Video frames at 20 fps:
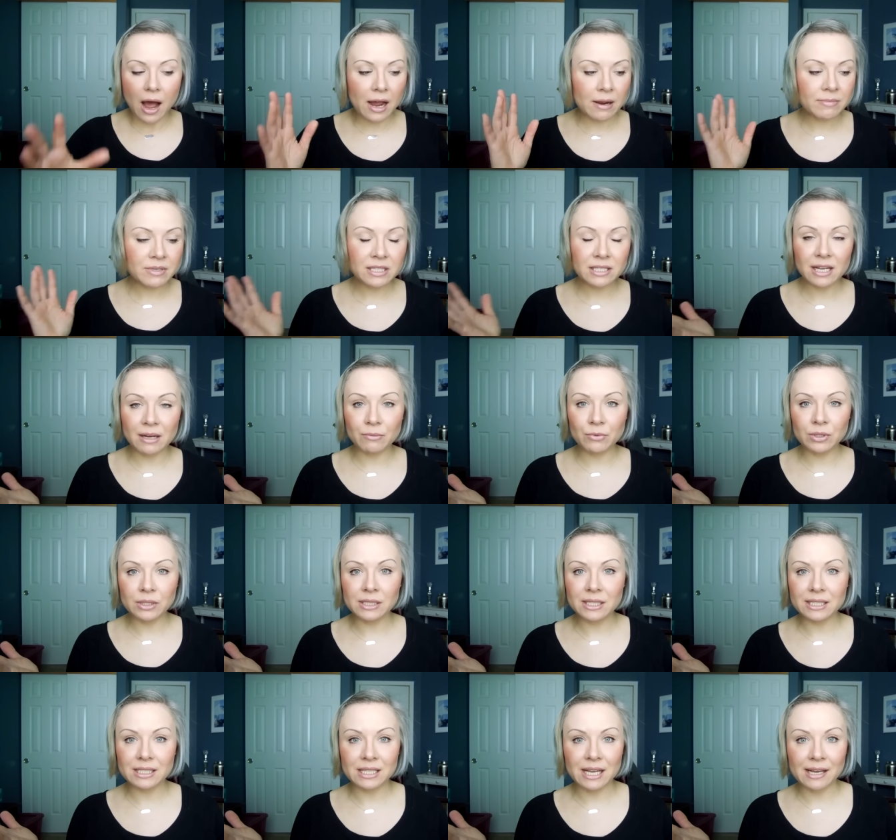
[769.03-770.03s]
I'm just, I'm
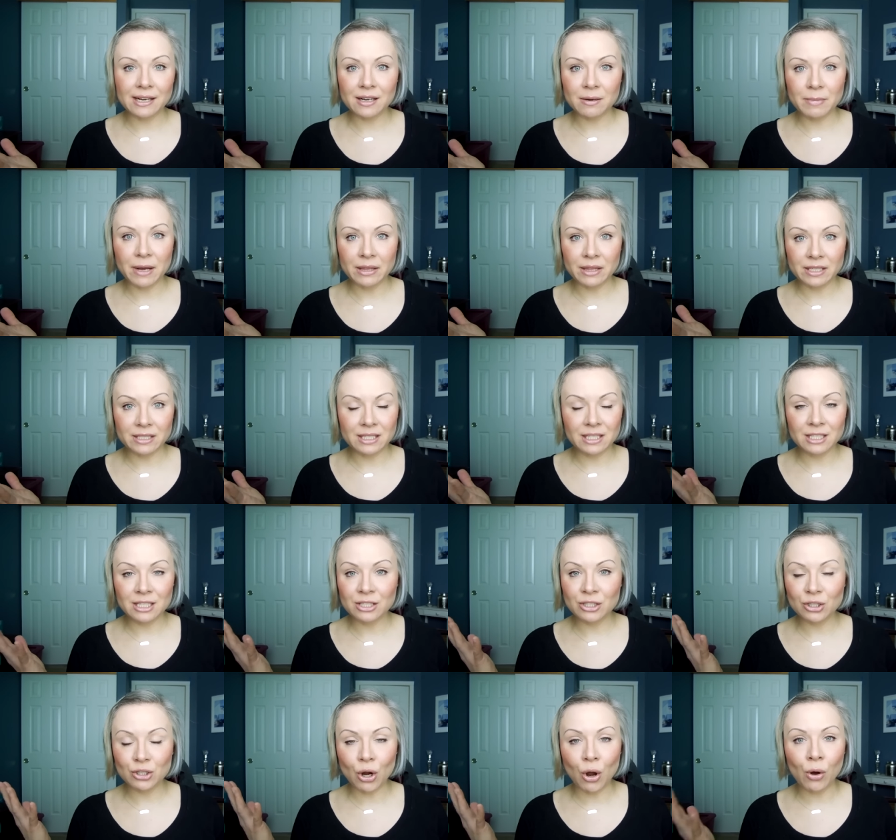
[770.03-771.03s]
really excited about this. This
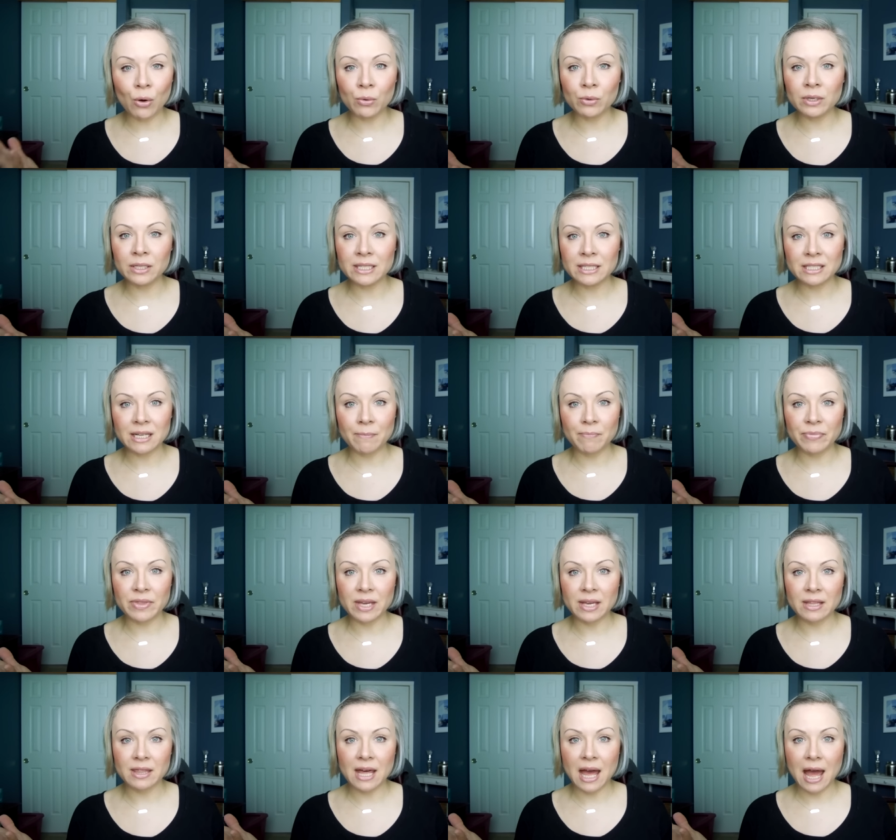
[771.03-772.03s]
is totally
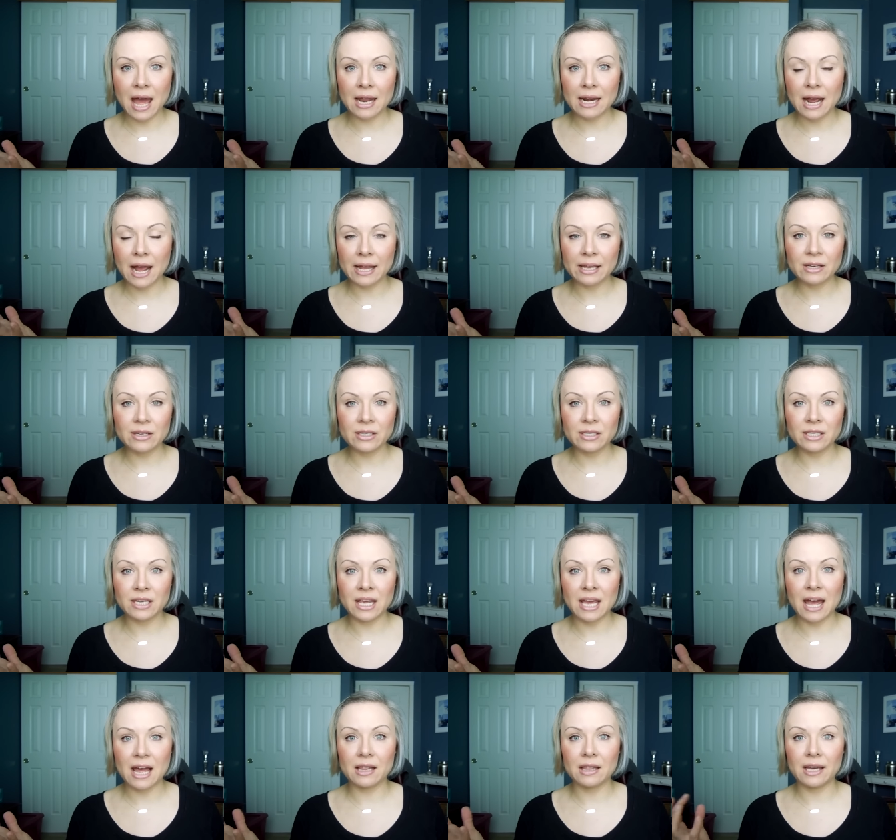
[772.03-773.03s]
something that I could
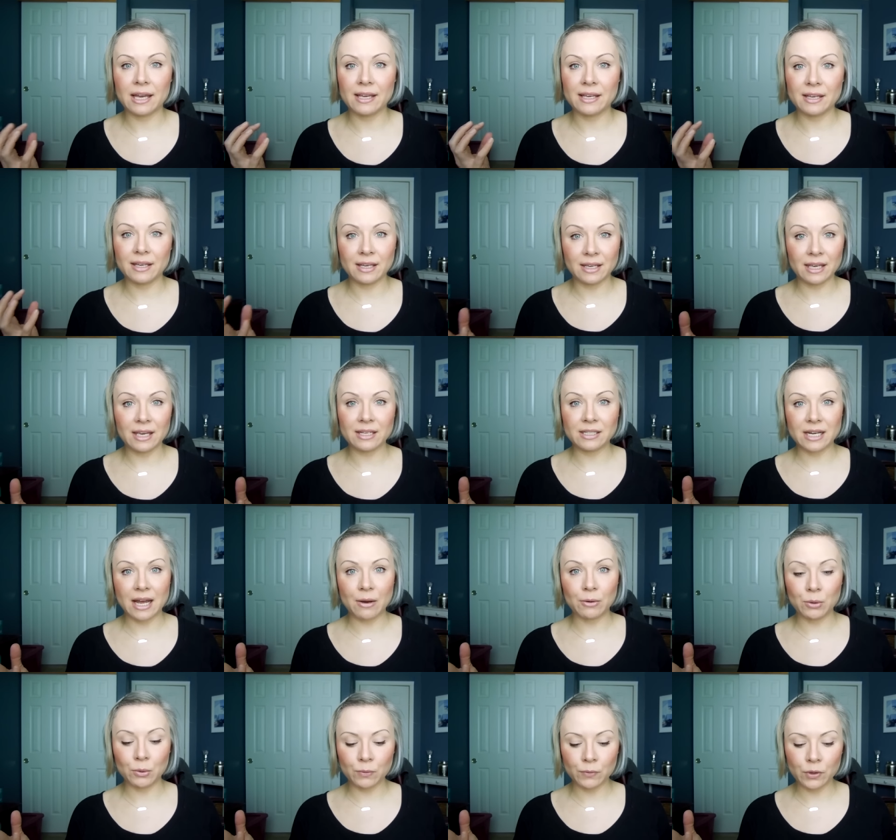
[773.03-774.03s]
get like geeked
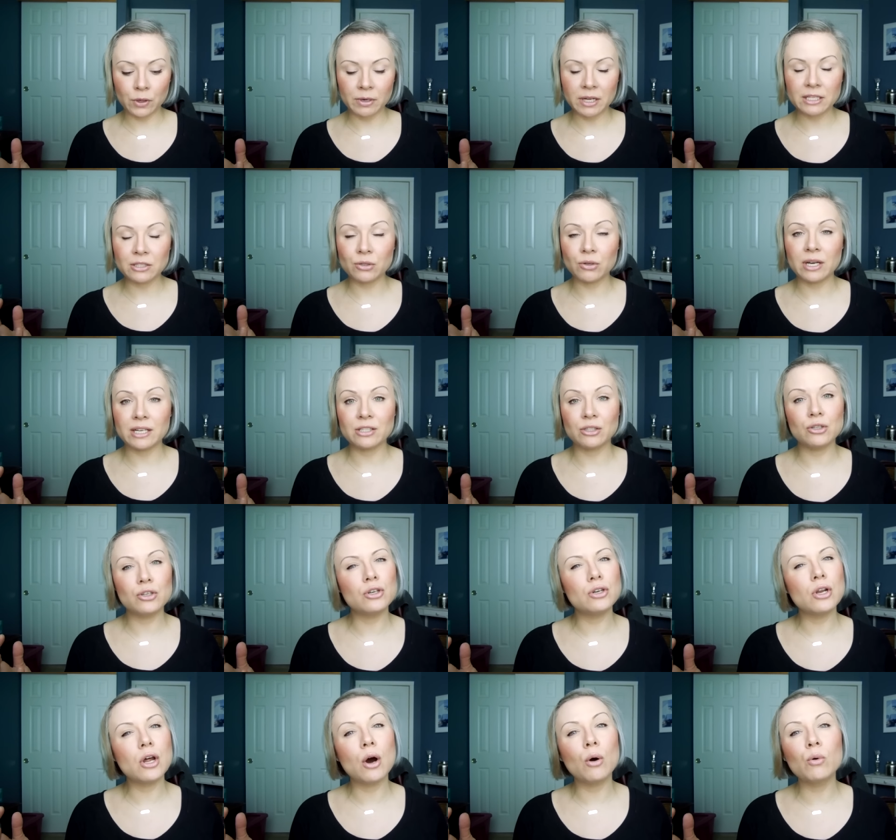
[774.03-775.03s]
out over because you guys
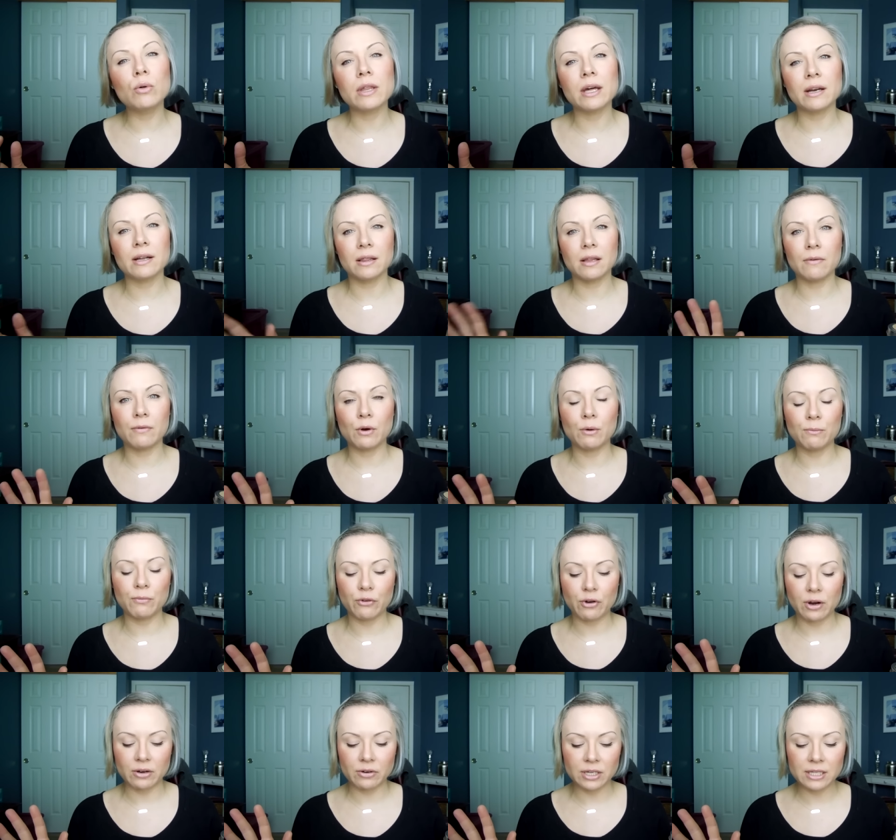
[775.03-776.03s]
know that I love home
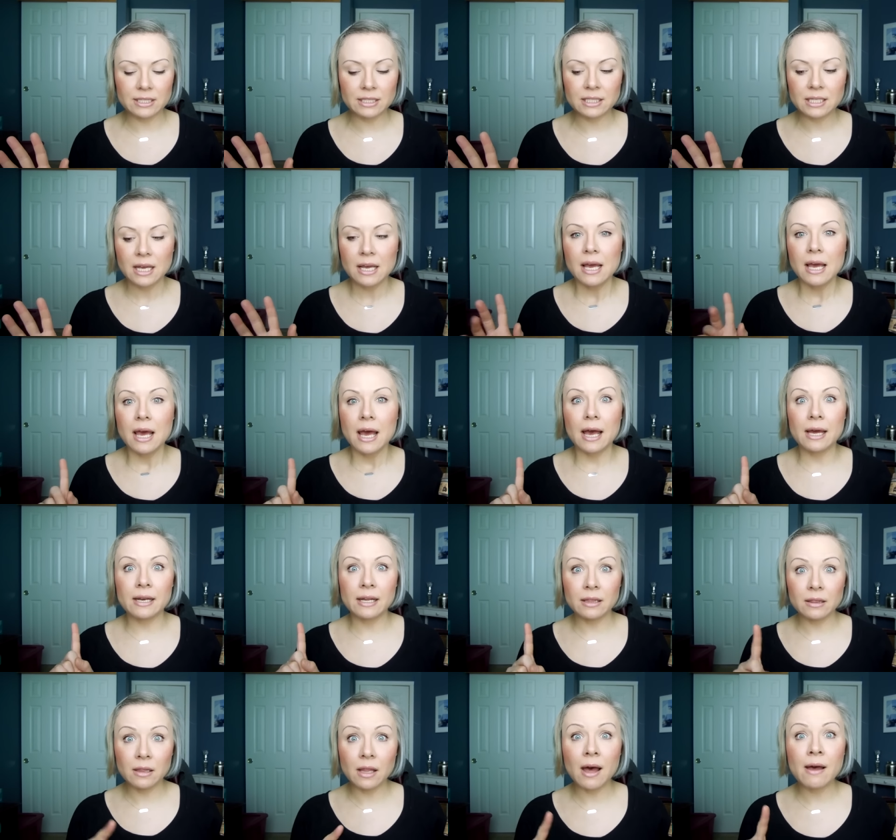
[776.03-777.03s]
fragrance and
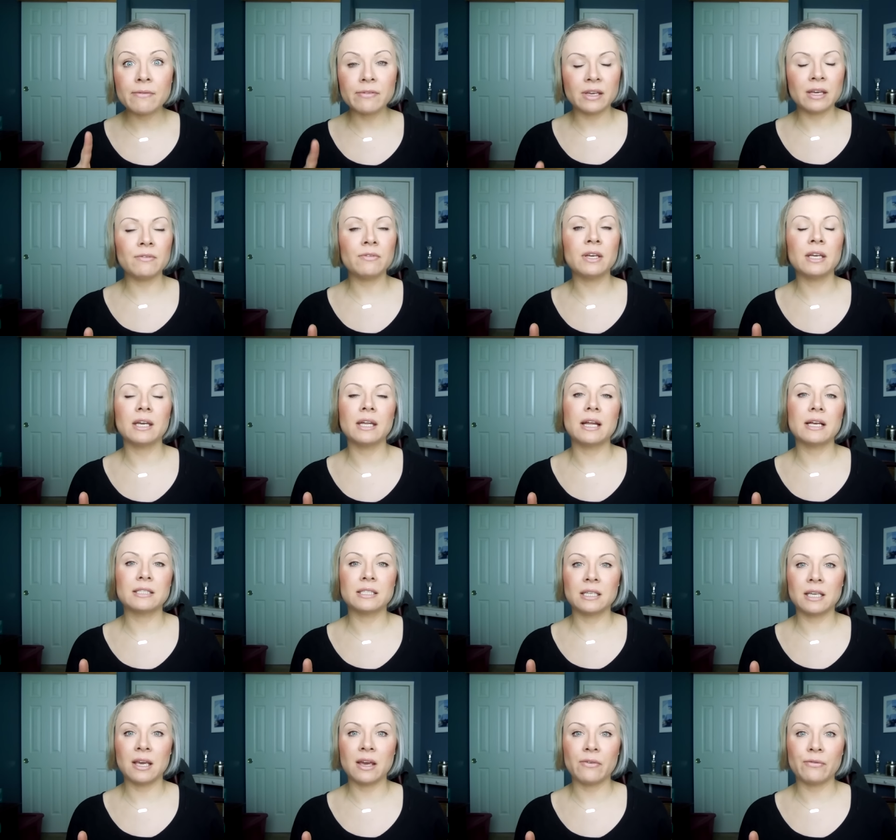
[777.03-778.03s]
I love giving it
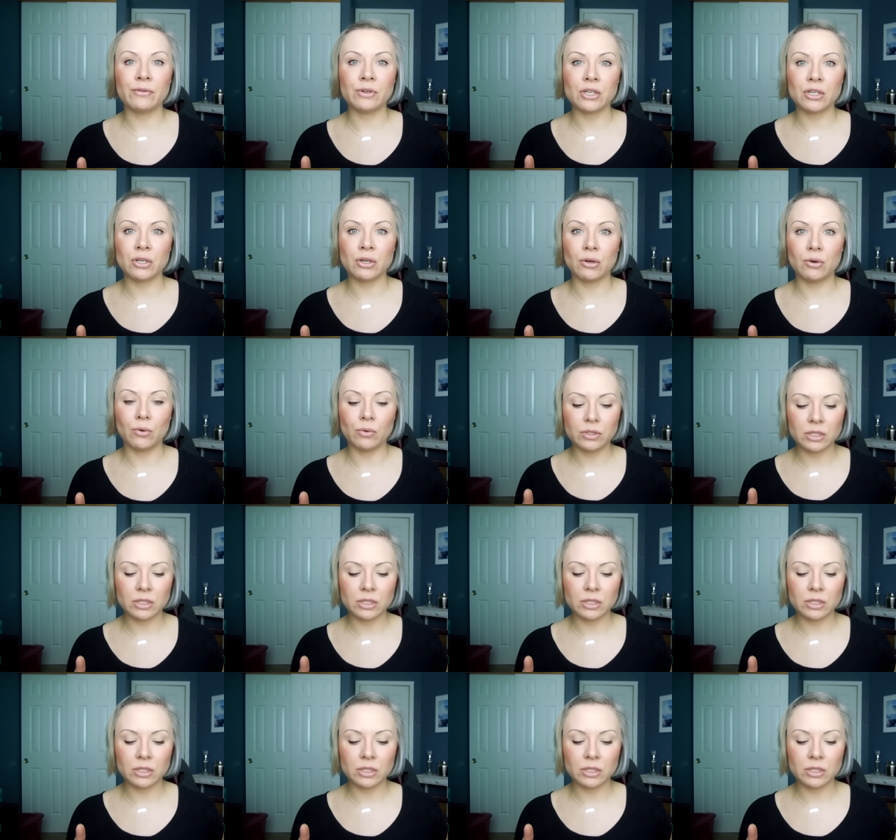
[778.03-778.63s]
as a gift too.